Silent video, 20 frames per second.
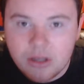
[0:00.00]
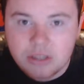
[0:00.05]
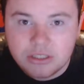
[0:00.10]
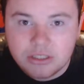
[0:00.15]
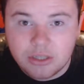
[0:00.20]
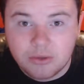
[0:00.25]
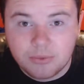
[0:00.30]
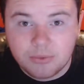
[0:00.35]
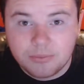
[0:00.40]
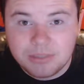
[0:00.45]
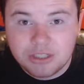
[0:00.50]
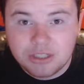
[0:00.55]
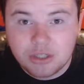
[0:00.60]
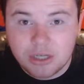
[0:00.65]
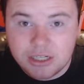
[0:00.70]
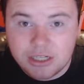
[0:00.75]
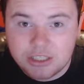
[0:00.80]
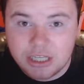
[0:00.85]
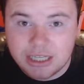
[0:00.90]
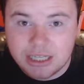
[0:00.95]
So be sure
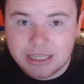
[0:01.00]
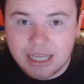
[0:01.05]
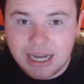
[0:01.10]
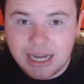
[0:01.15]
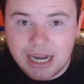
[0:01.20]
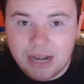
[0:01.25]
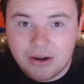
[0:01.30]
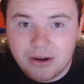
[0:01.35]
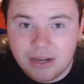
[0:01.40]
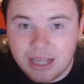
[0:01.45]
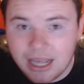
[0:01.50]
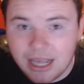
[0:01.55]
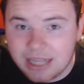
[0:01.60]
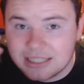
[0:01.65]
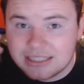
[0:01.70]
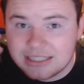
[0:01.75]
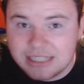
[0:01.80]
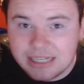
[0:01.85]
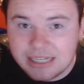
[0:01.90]
to check that out and see